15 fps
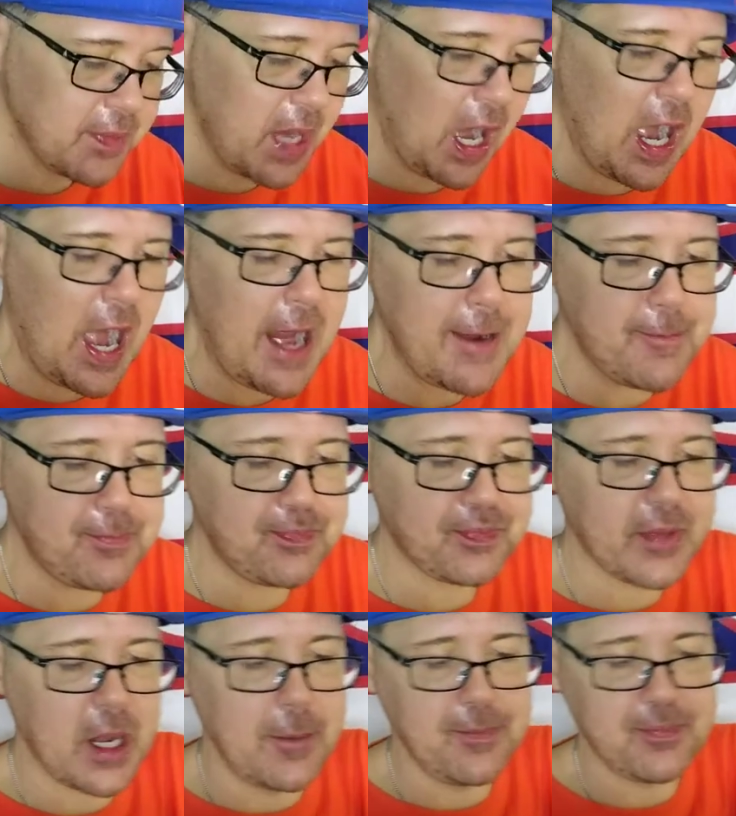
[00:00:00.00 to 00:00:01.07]
Alright,
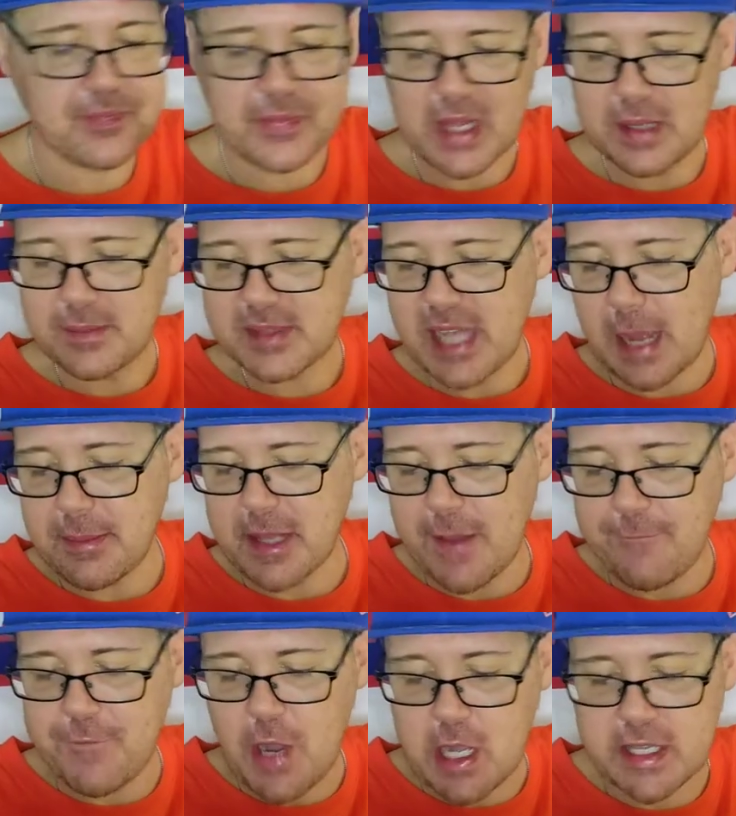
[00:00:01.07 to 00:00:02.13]
time to
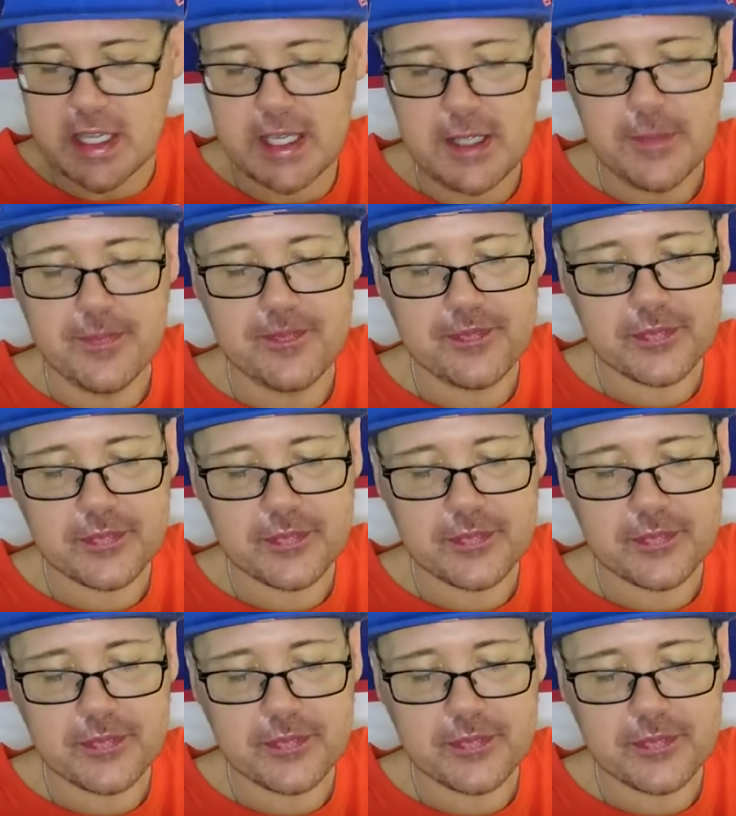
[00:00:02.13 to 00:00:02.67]
get funky.